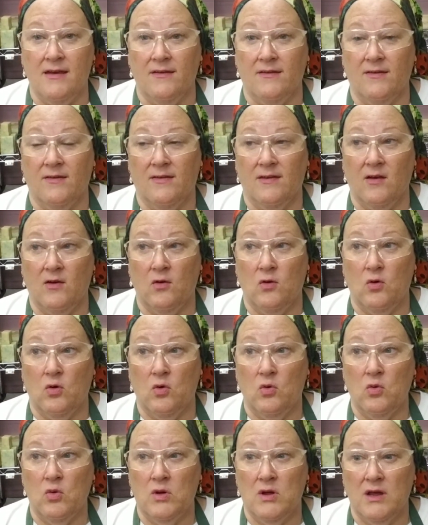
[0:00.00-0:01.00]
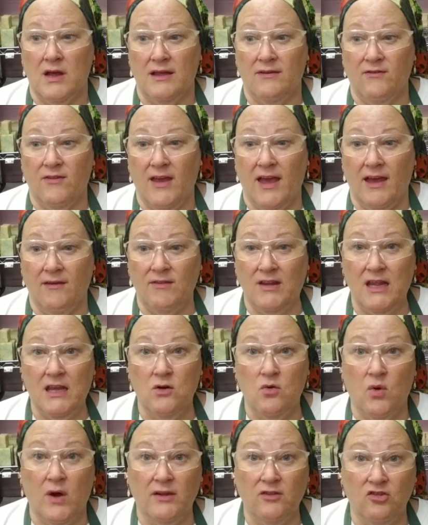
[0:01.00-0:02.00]
So if you have any
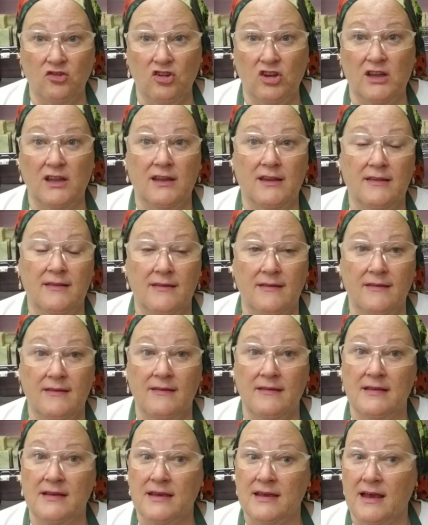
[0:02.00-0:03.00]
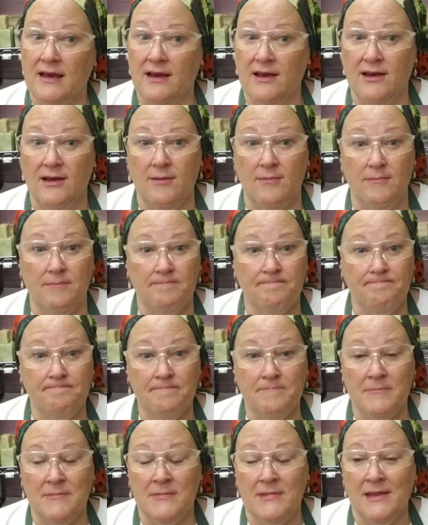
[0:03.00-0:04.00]
questions, I
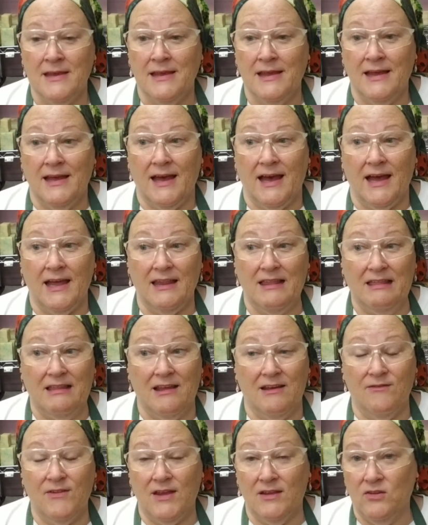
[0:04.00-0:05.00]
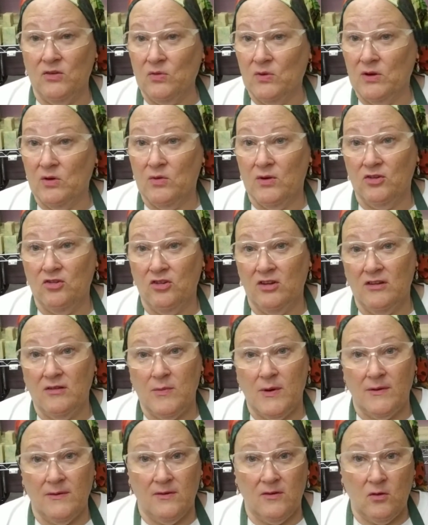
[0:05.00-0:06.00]
love answering questions
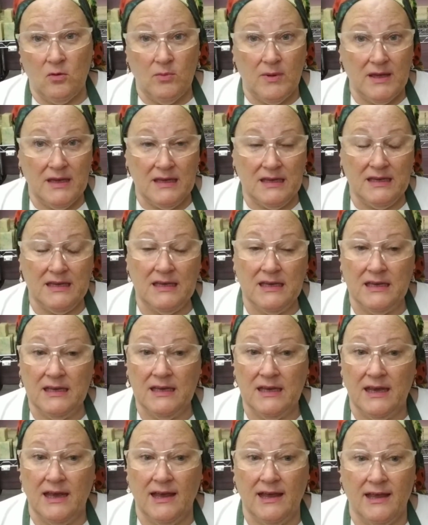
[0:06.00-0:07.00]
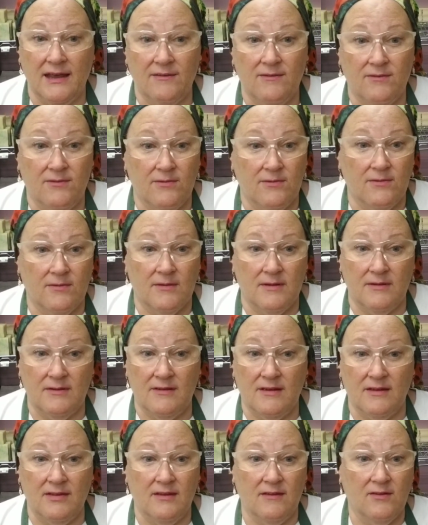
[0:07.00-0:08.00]
about soap making. I've
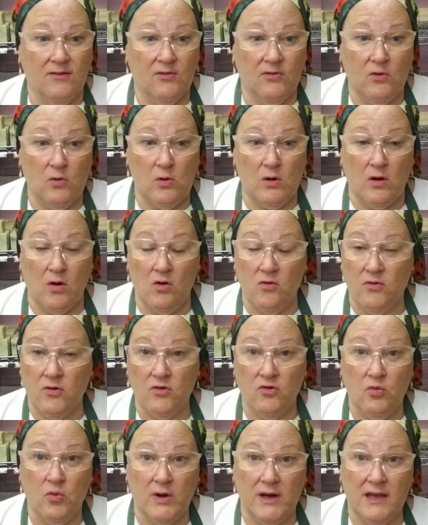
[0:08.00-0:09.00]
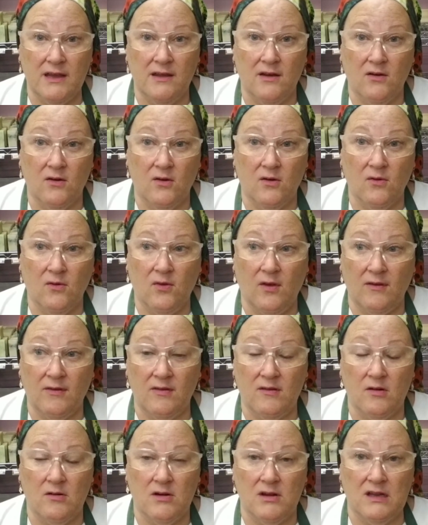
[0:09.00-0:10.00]
done this for over 20 years. I
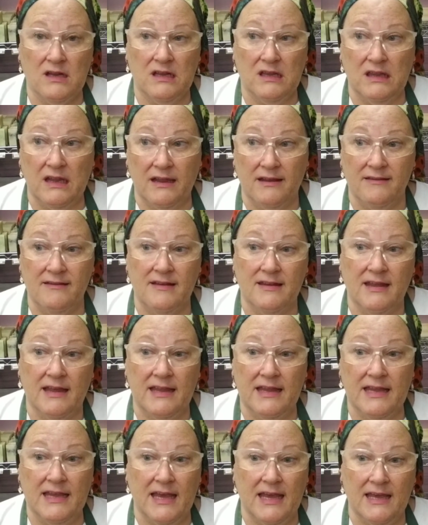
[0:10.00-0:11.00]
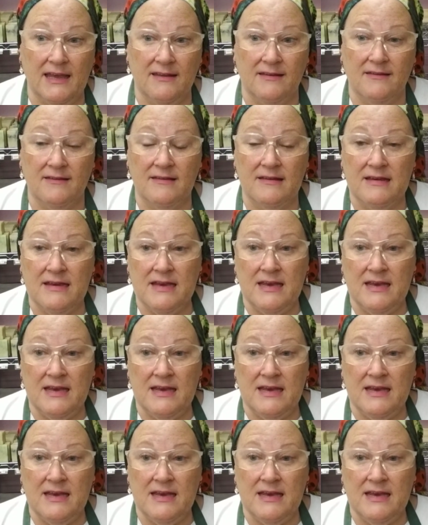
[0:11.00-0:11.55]
started in 1998.